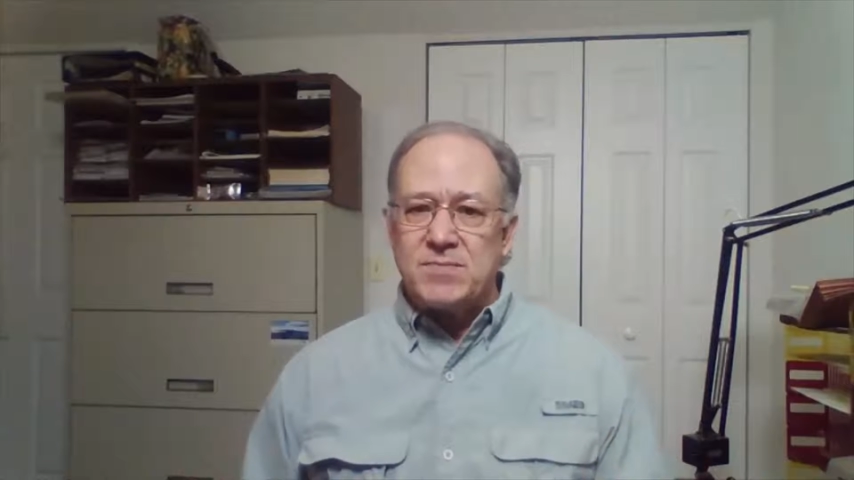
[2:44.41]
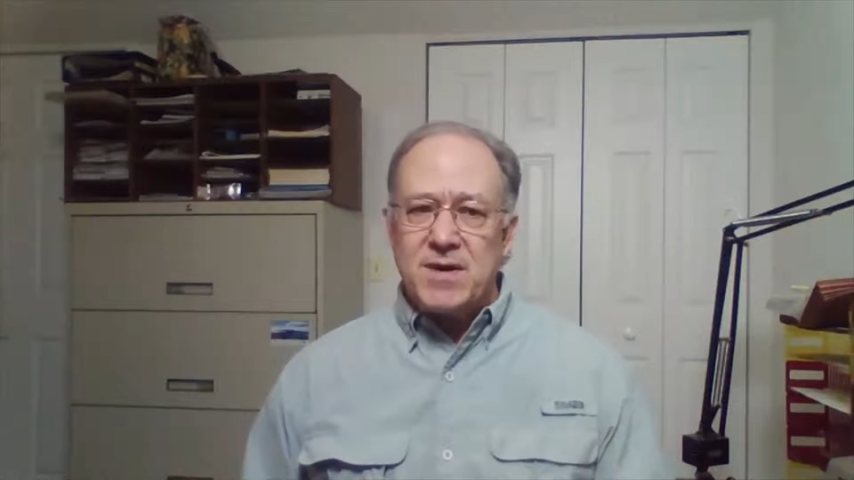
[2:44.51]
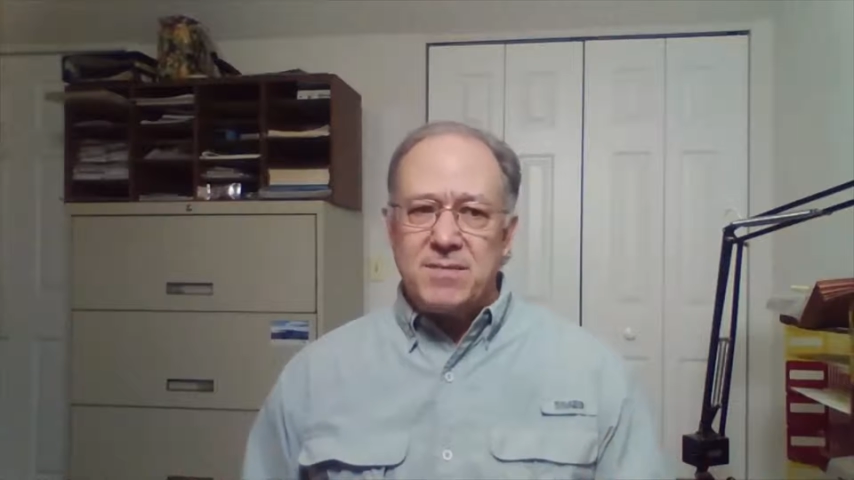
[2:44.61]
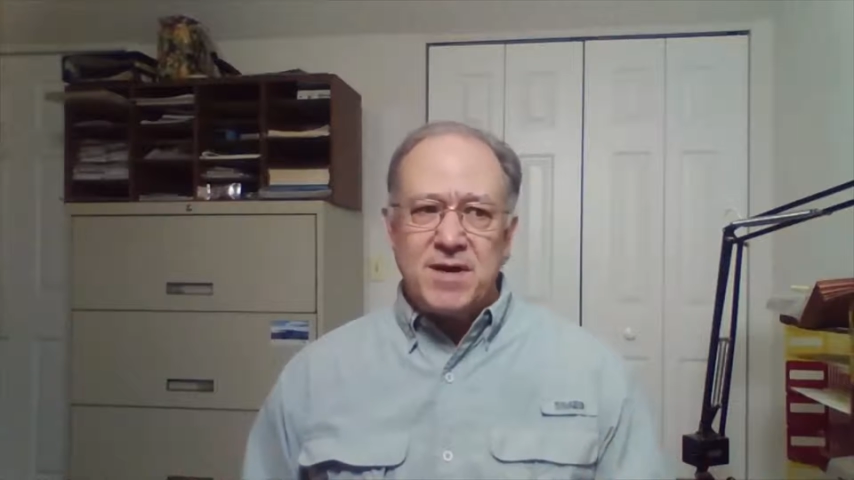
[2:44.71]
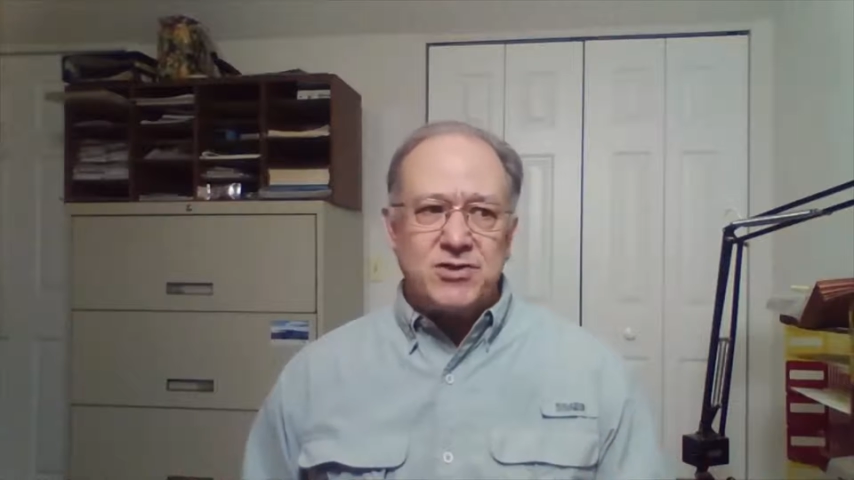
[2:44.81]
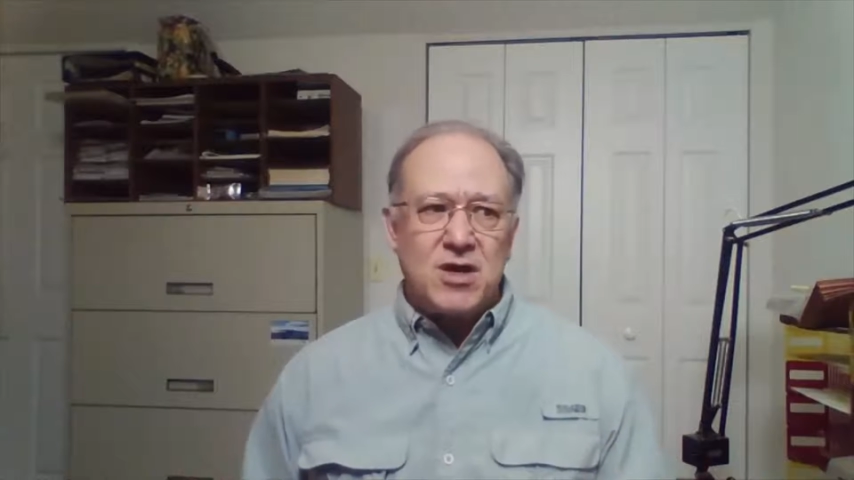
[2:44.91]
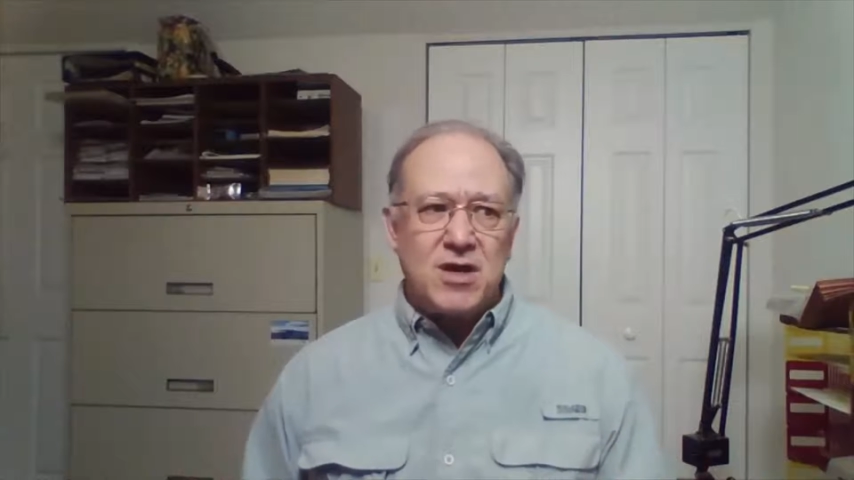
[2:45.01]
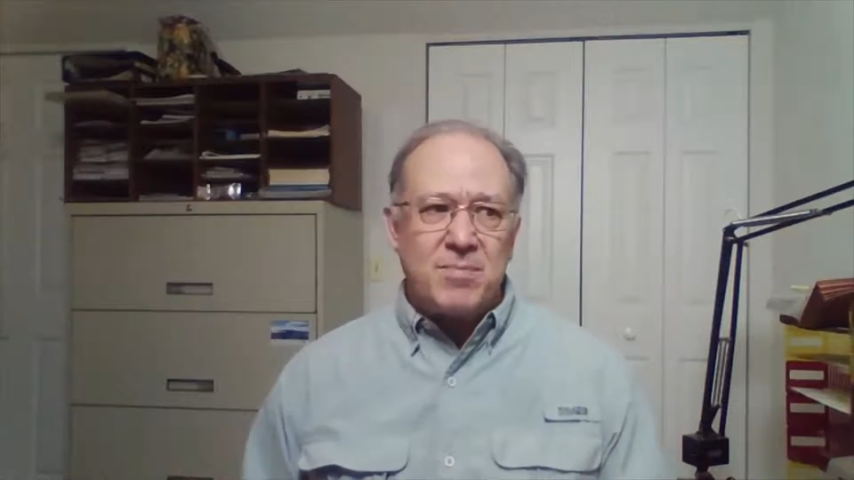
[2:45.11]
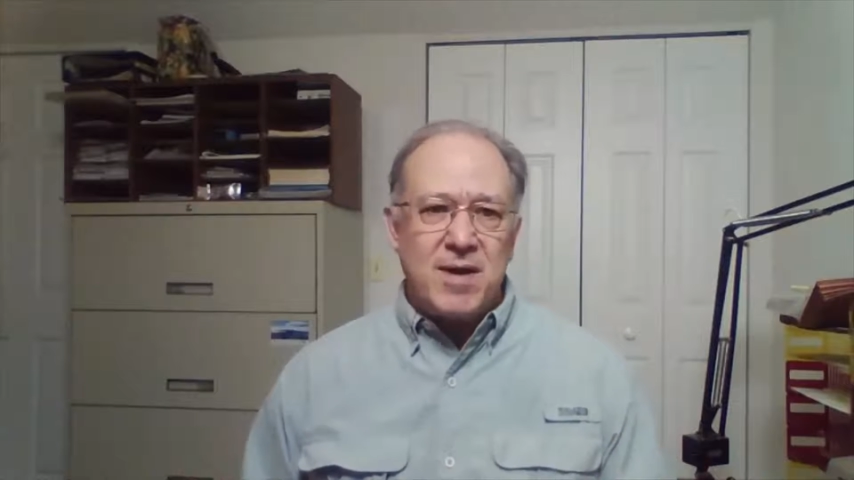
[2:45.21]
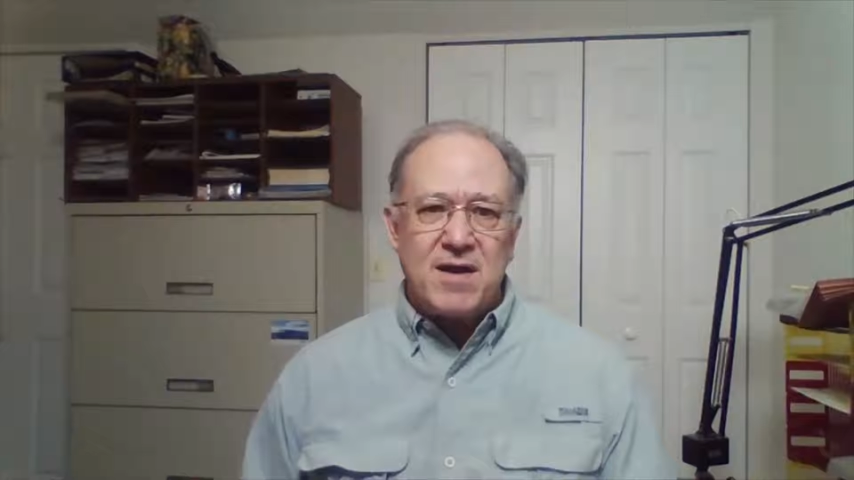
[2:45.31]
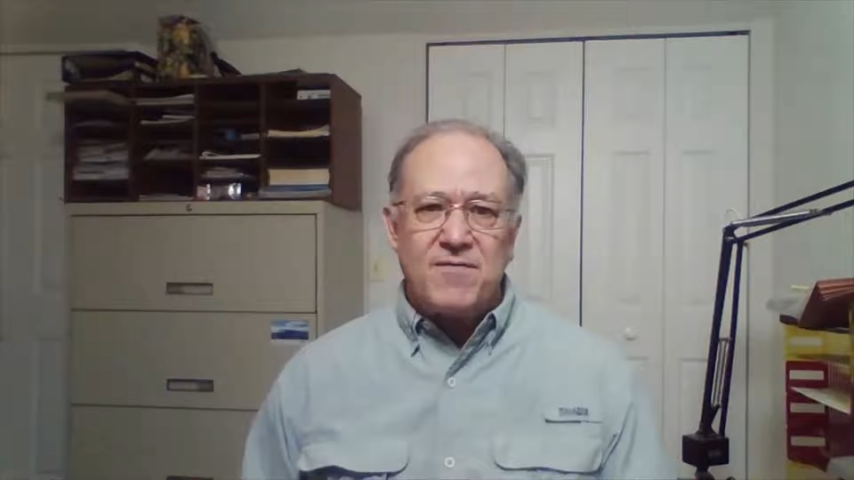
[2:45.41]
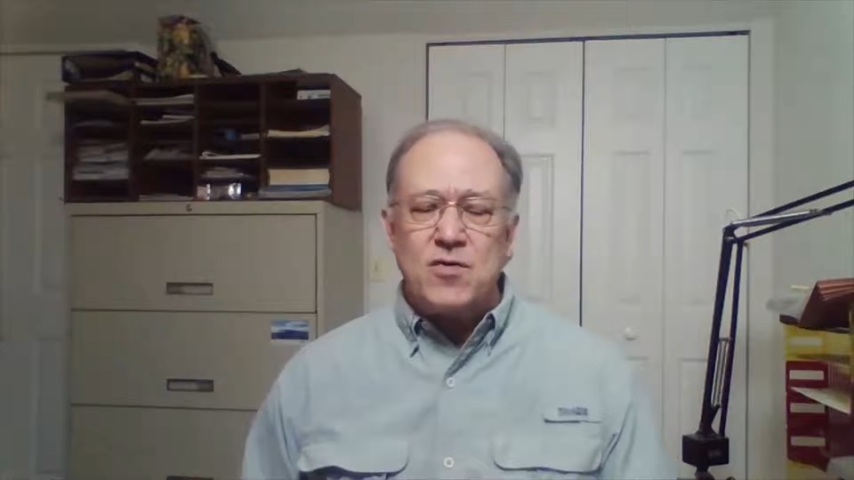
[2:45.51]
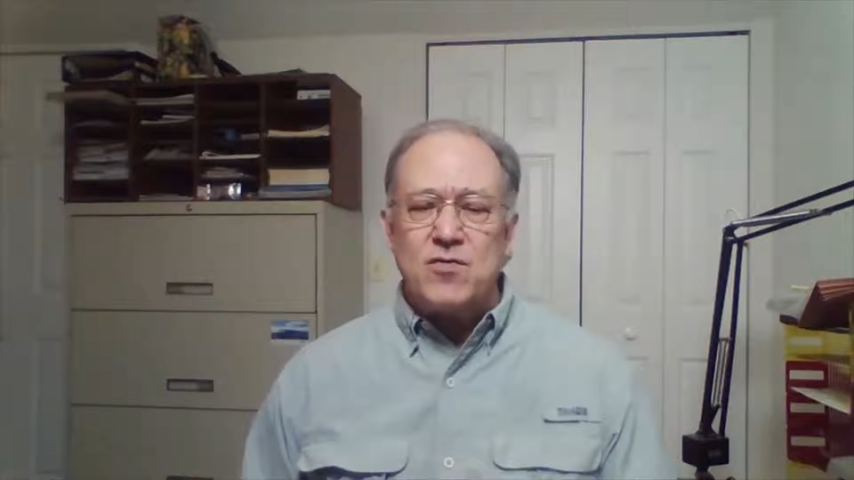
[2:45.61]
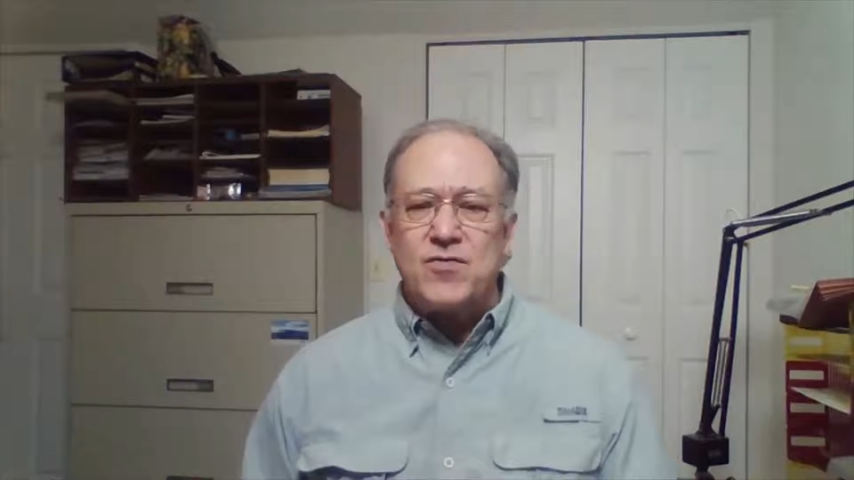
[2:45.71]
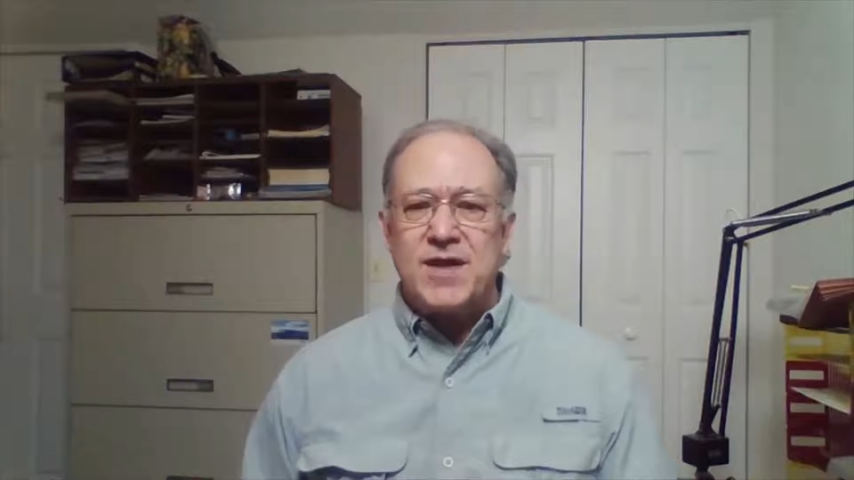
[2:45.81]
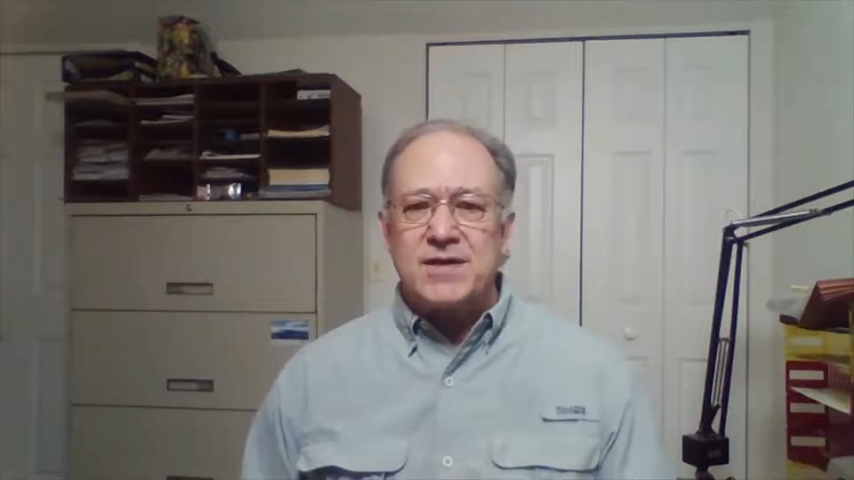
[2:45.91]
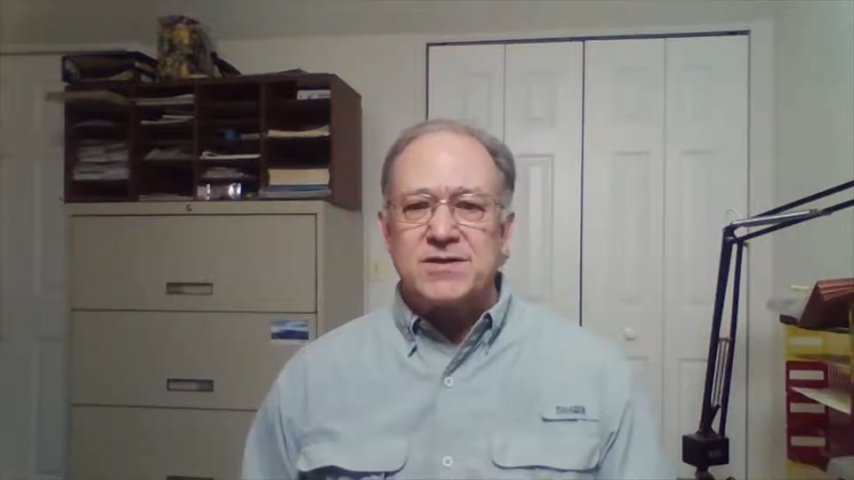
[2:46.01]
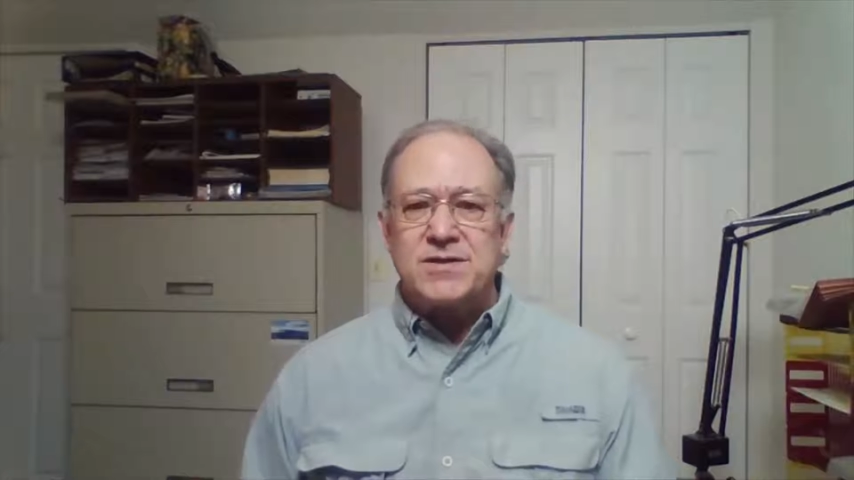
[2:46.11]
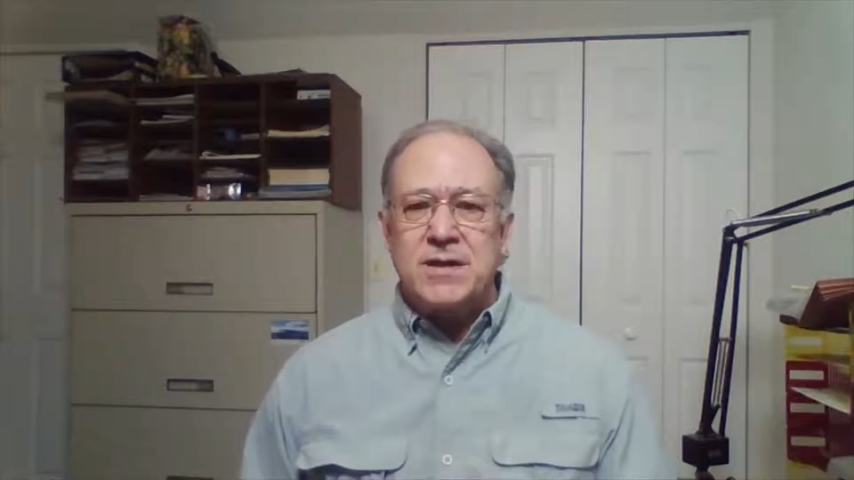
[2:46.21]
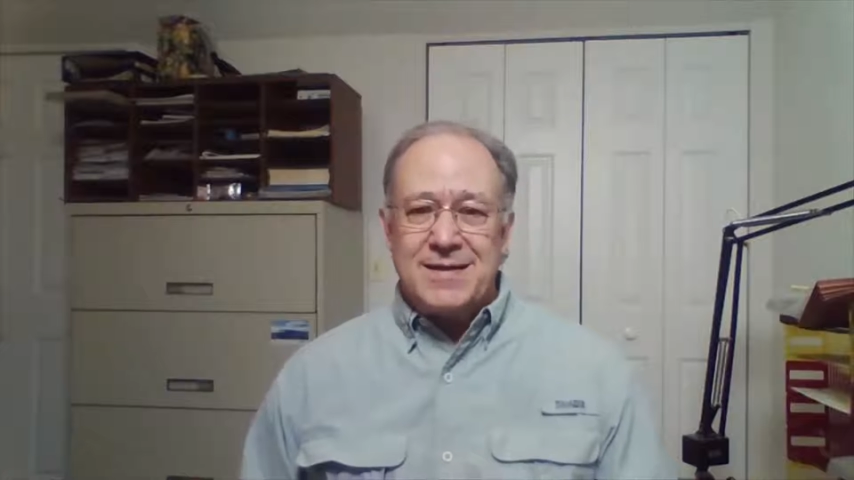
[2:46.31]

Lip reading: but I'm going to talk about a few things